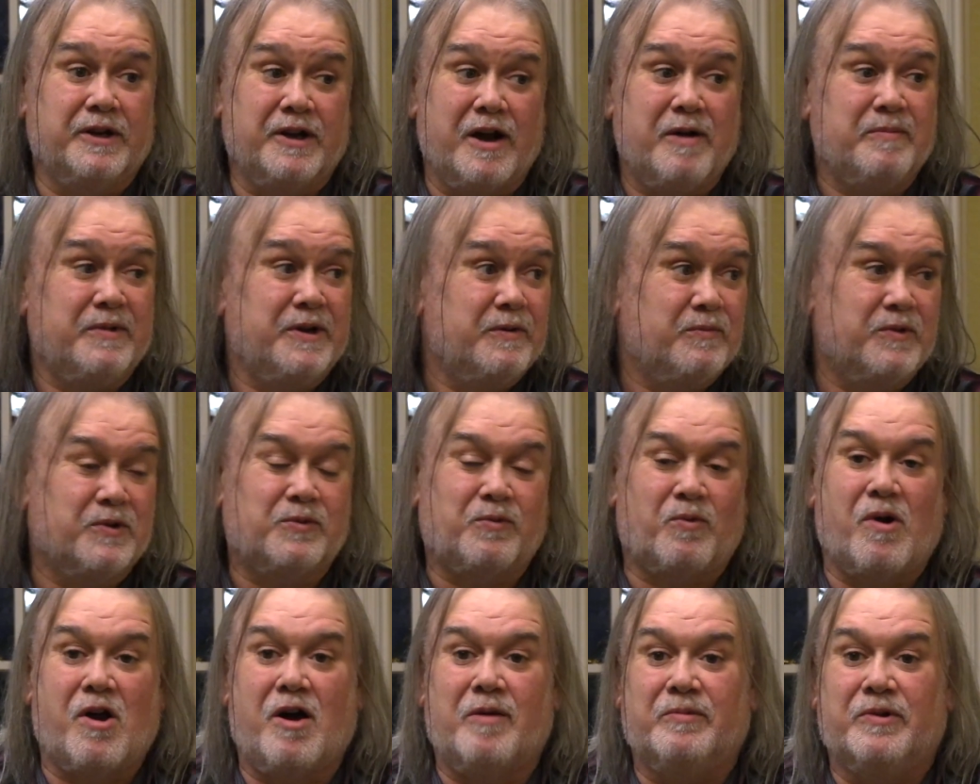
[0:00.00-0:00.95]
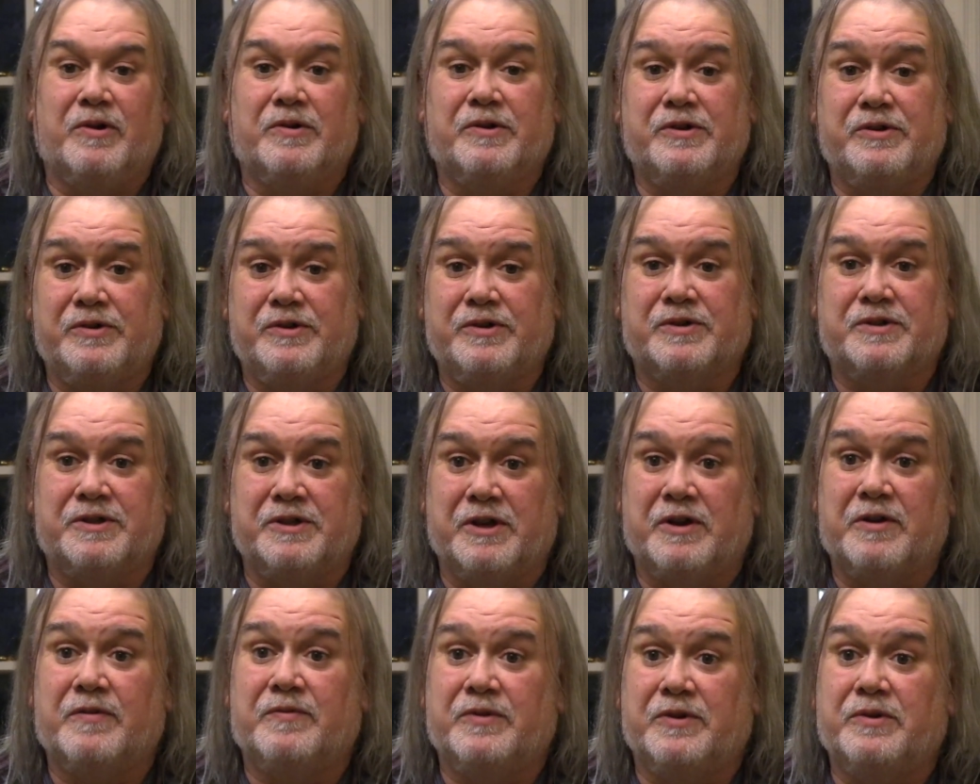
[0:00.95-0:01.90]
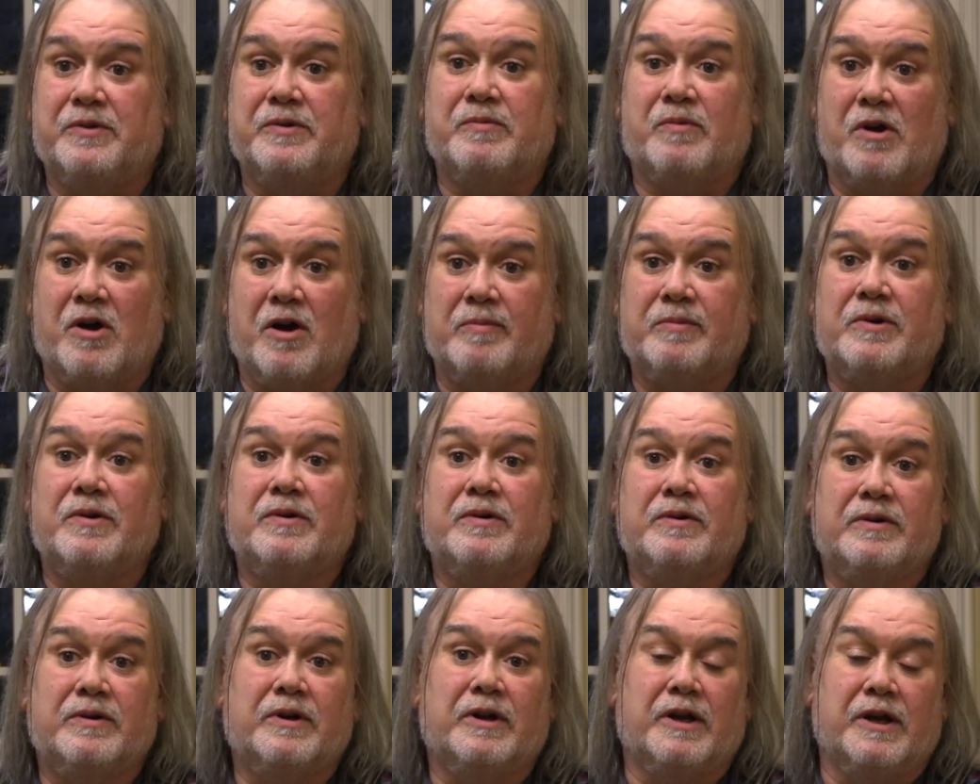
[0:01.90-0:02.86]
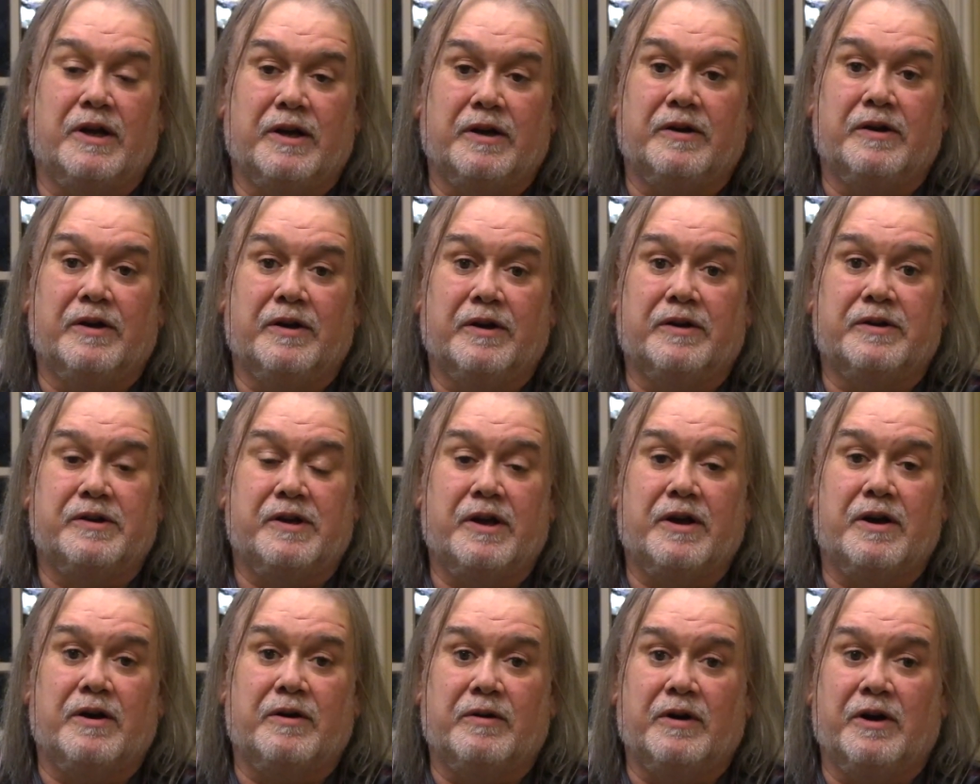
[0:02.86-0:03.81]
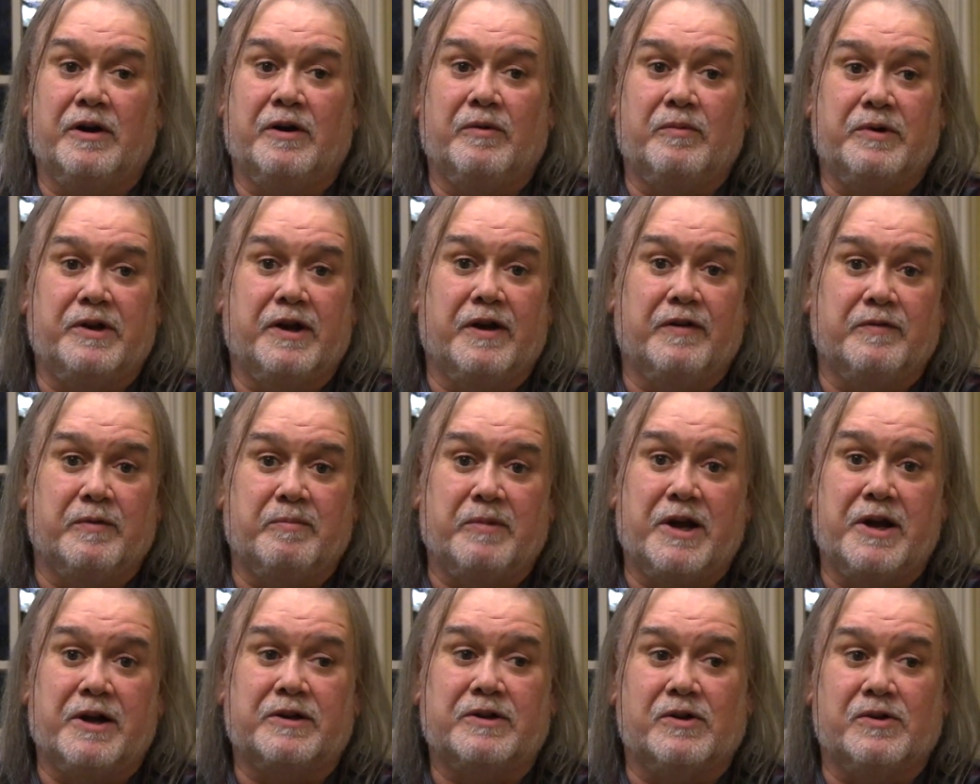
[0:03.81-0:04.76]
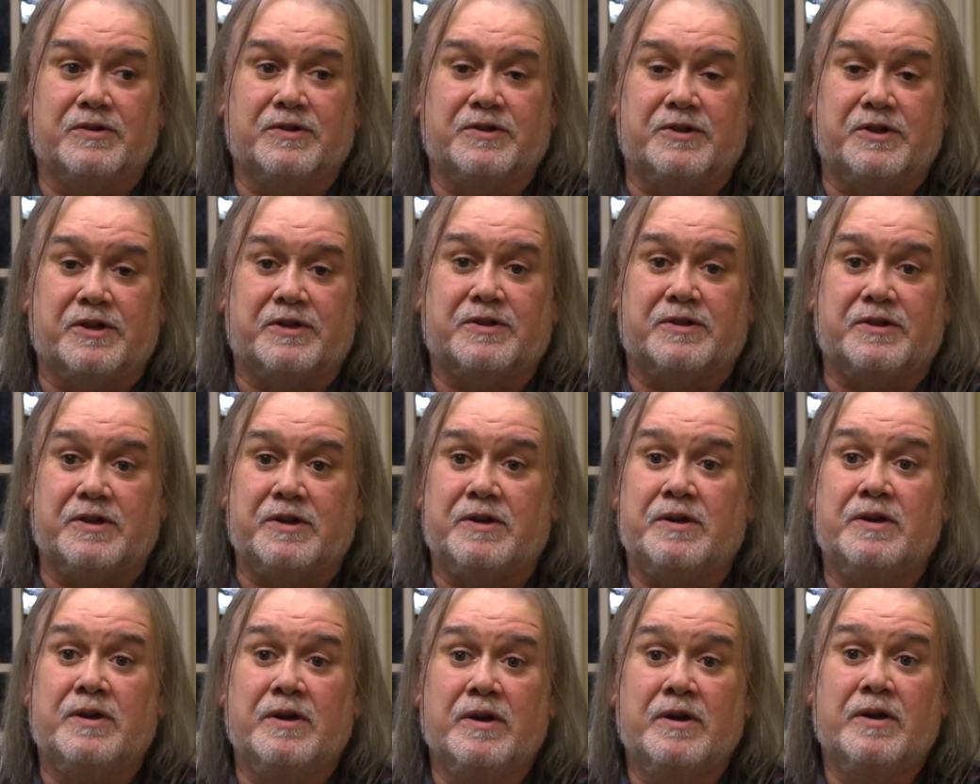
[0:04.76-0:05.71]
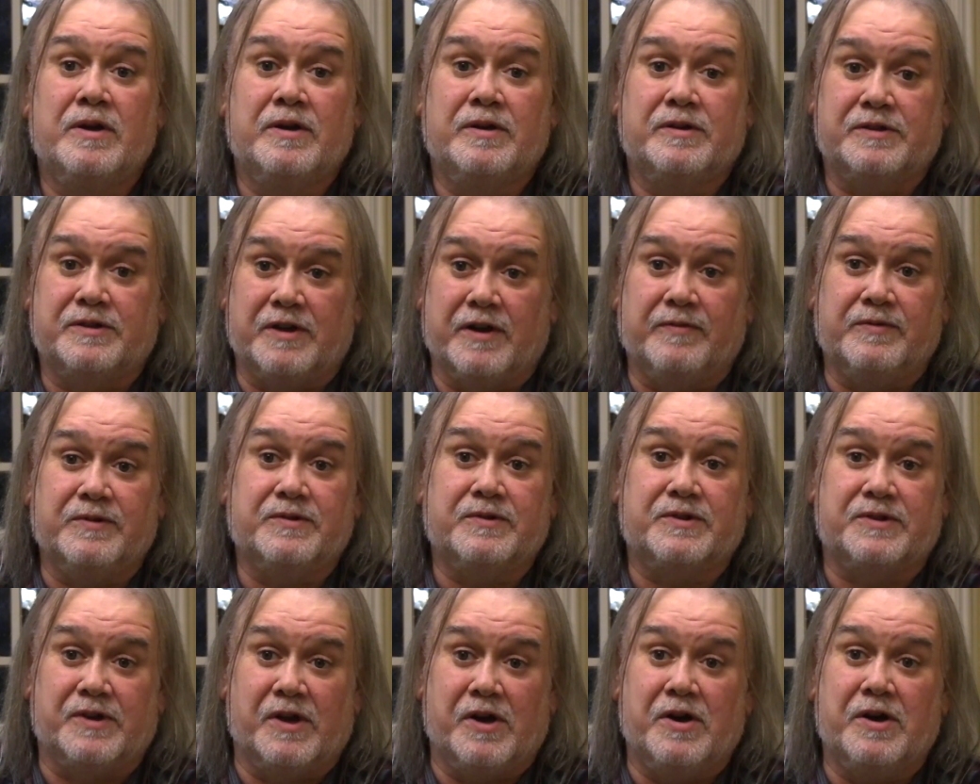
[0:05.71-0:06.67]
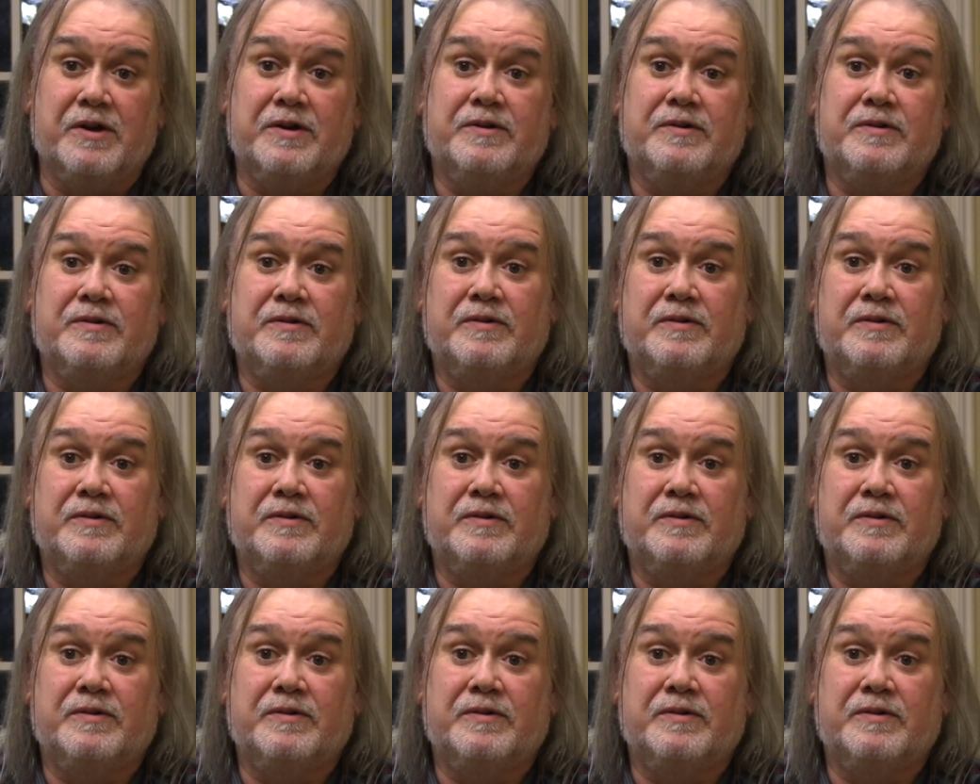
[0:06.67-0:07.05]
I'm in with Robert. You just interviewed Robert. And we have a band called 67 Sun.